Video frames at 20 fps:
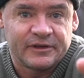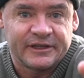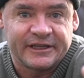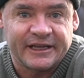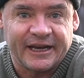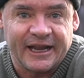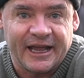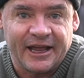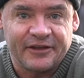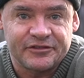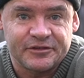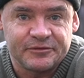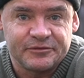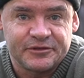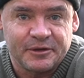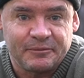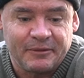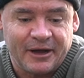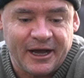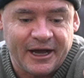Gonna have some
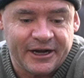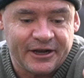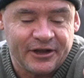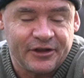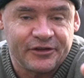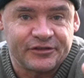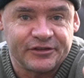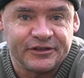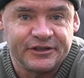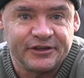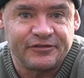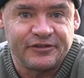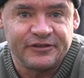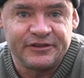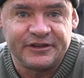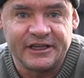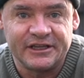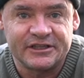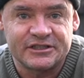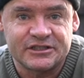tomatoes and
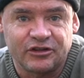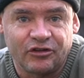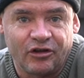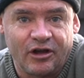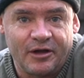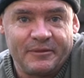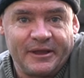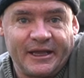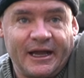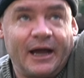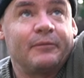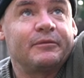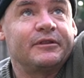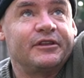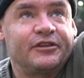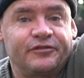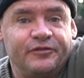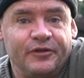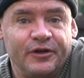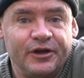different things climbing up
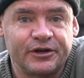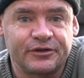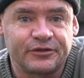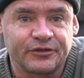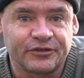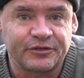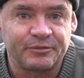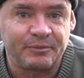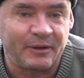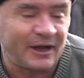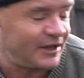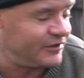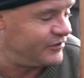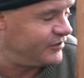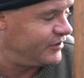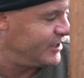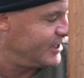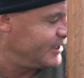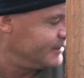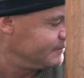this vertical space
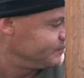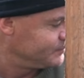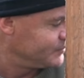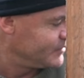here.